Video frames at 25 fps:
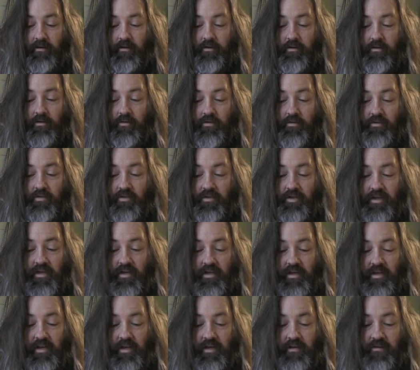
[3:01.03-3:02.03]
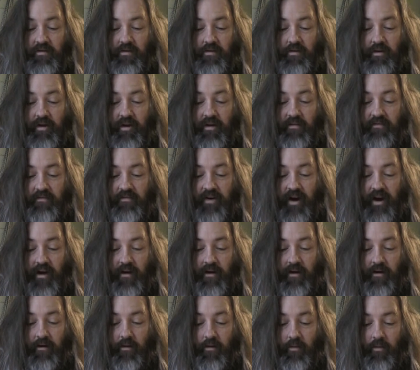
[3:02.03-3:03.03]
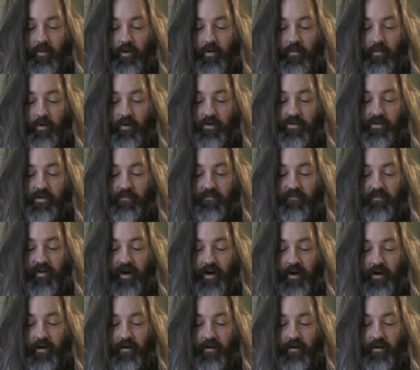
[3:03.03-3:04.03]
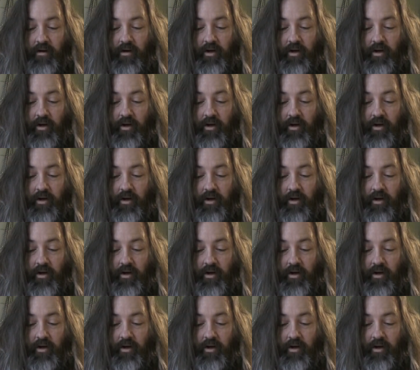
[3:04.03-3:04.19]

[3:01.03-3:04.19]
You see his great fire. We worship fire and